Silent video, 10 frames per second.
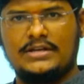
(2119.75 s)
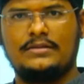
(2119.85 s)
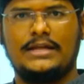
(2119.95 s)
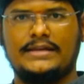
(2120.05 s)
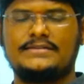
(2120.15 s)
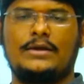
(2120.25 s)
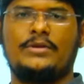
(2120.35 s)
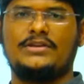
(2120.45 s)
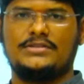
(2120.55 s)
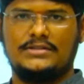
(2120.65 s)
in the
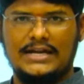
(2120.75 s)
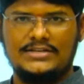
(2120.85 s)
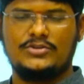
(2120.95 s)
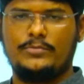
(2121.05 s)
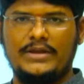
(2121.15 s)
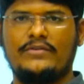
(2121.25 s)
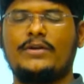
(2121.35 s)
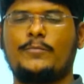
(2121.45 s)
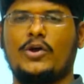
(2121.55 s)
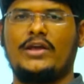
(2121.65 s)
examination. That should be our
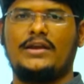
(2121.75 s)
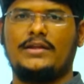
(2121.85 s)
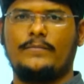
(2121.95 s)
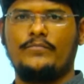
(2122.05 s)
priority.